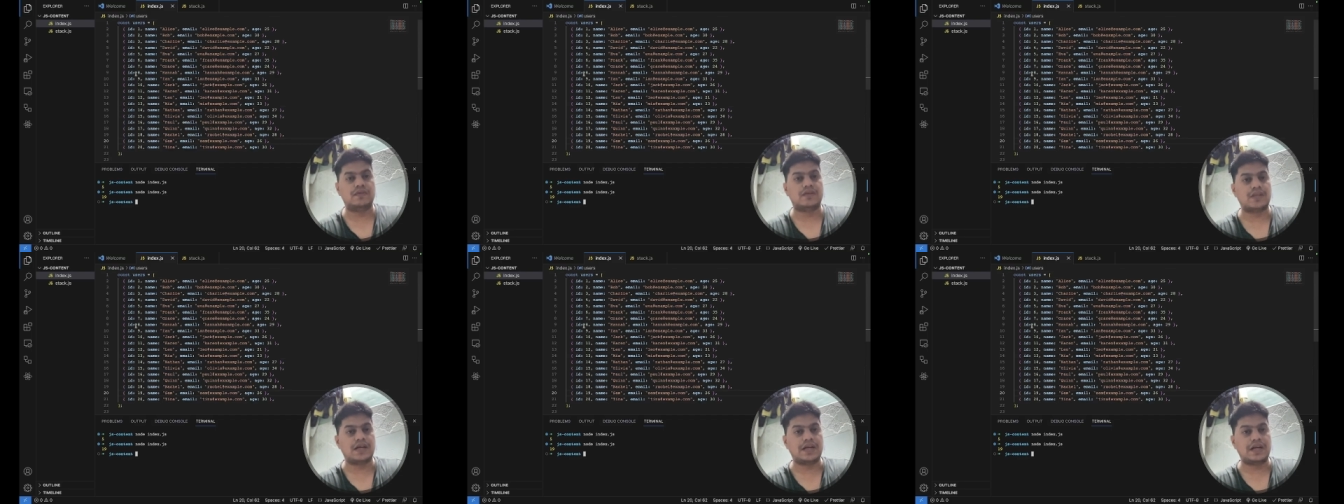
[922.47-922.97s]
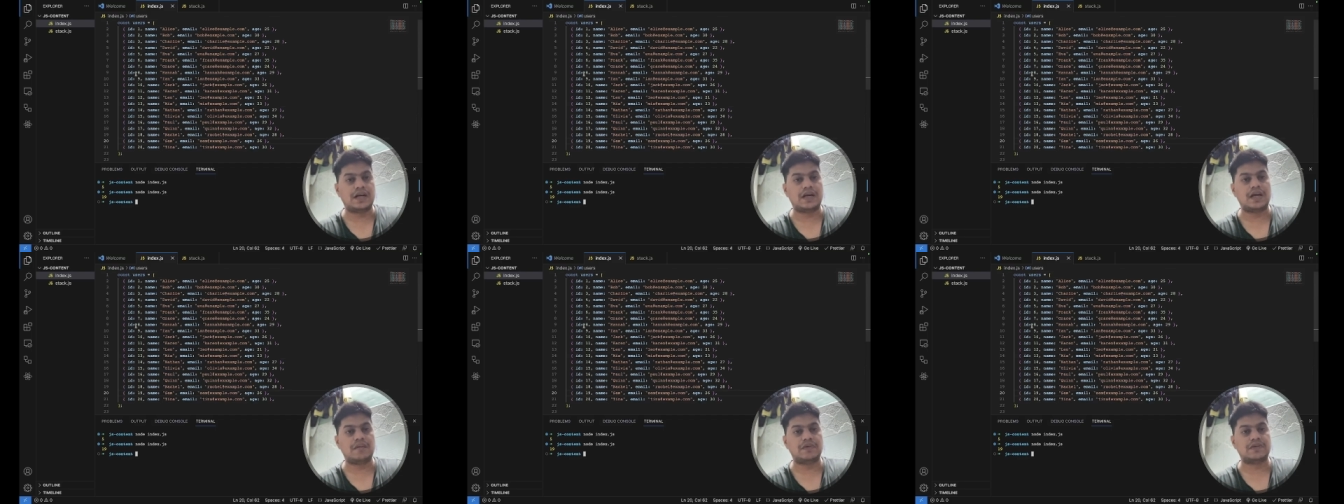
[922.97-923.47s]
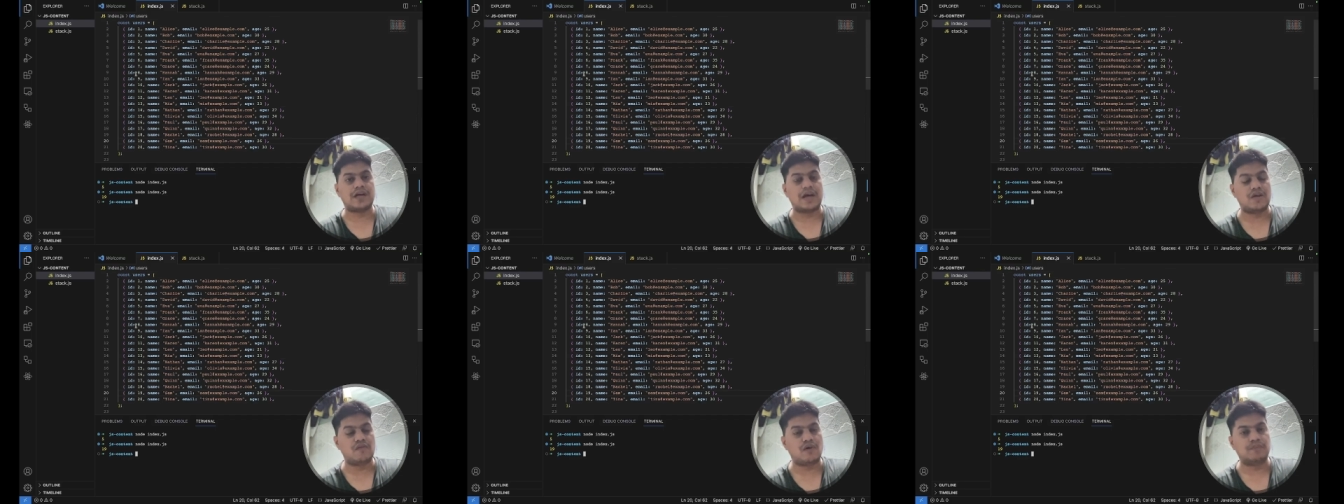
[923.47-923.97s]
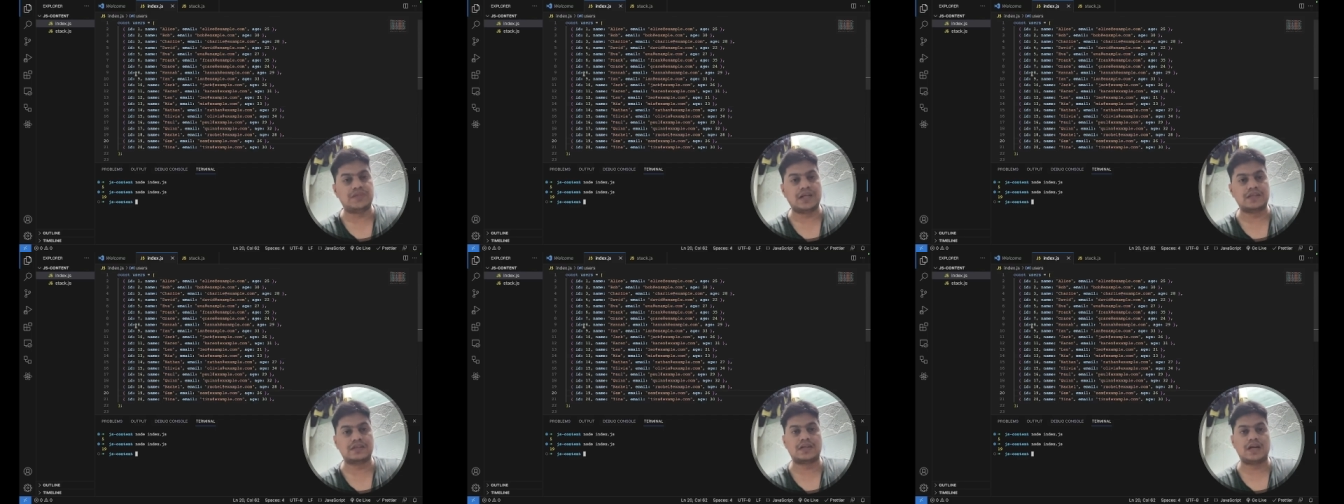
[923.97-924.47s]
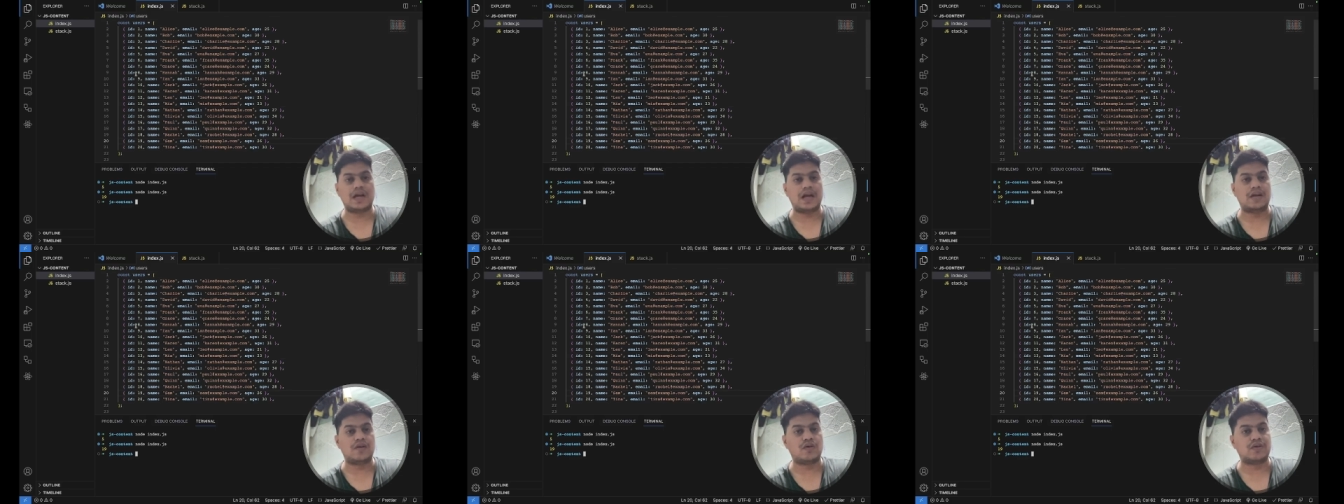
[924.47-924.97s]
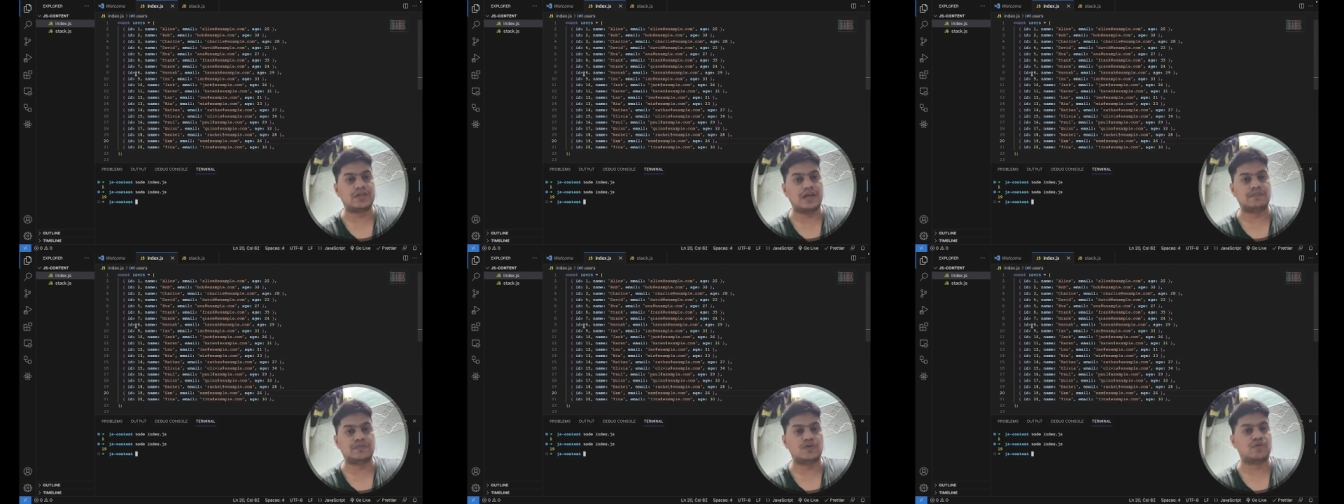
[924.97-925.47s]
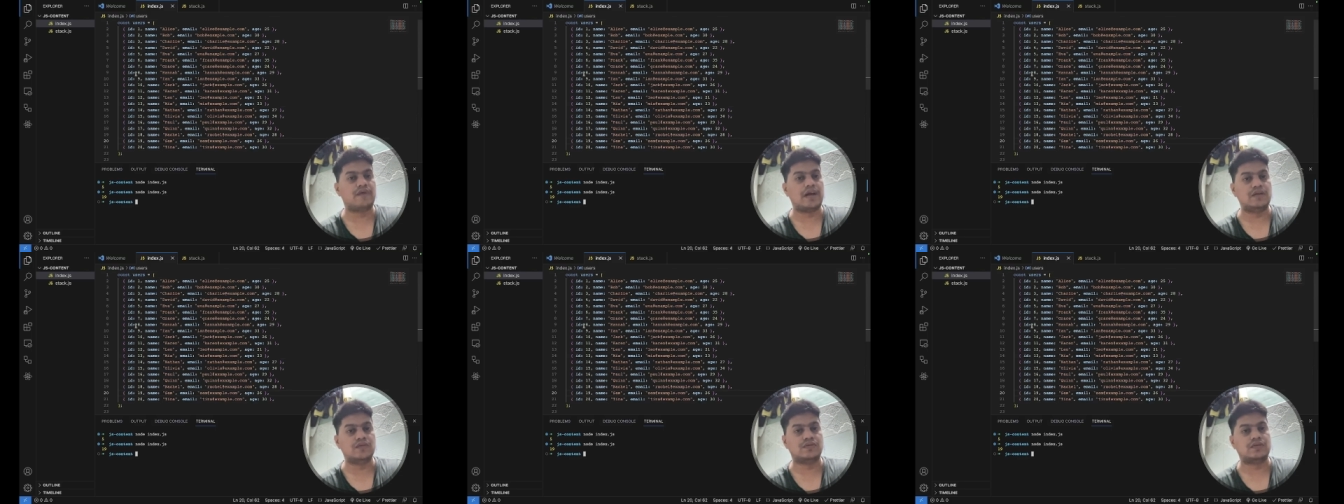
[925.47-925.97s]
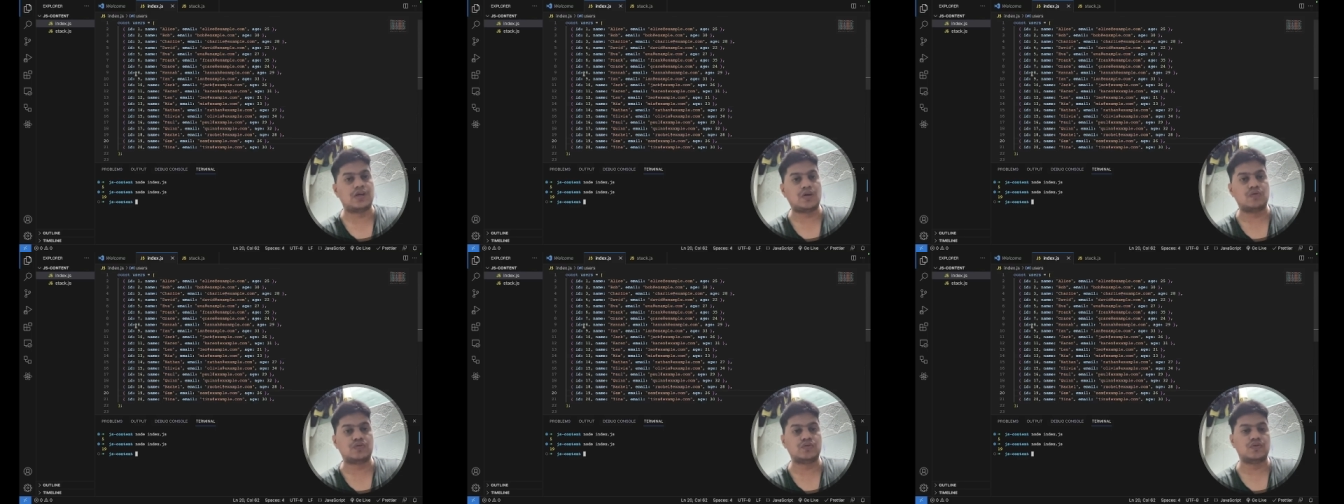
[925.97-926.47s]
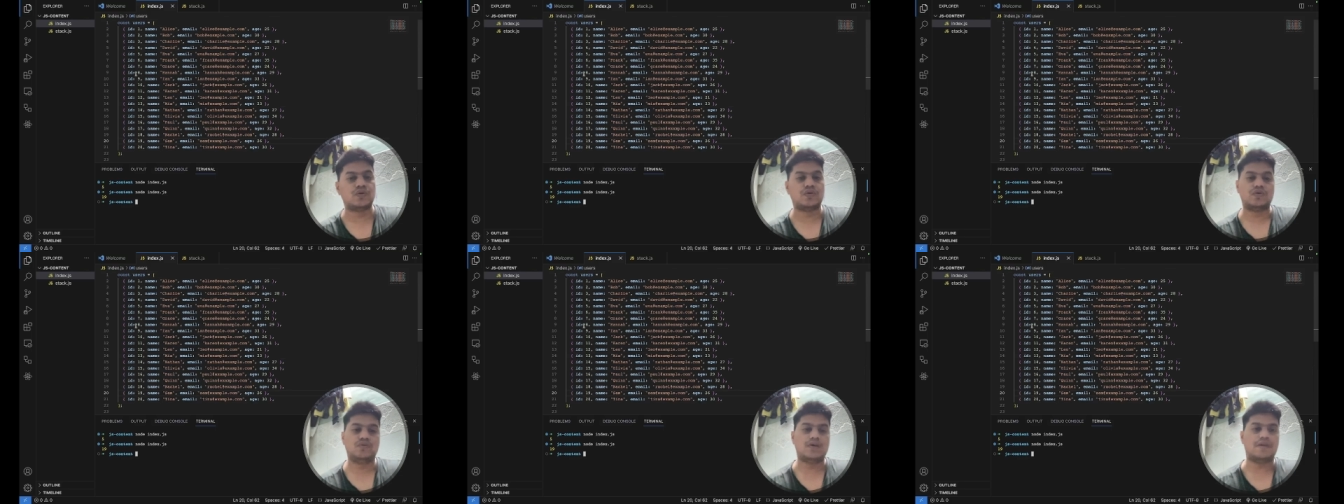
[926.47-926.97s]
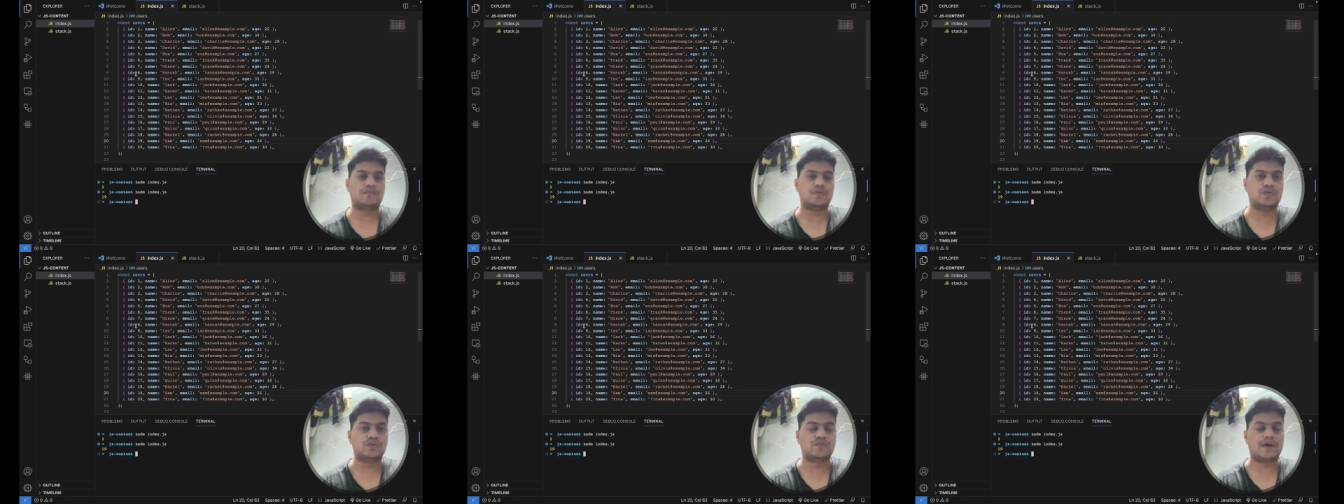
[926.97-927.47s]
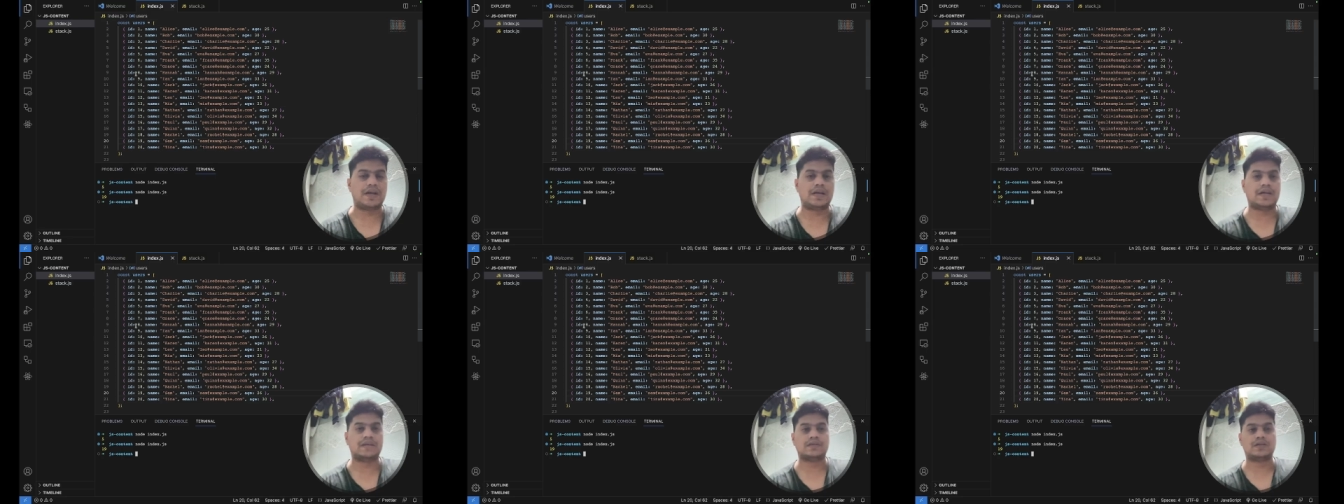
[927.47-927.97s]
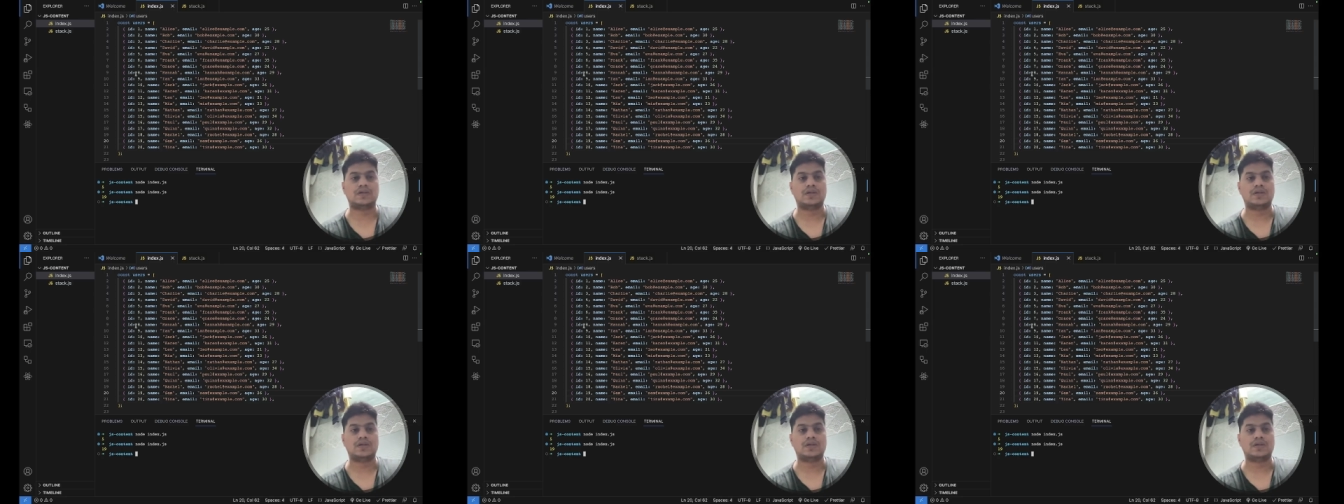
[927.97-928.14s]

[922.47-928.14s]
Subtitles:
the data type is array of objects and not the absolute values, then also you have to use find index.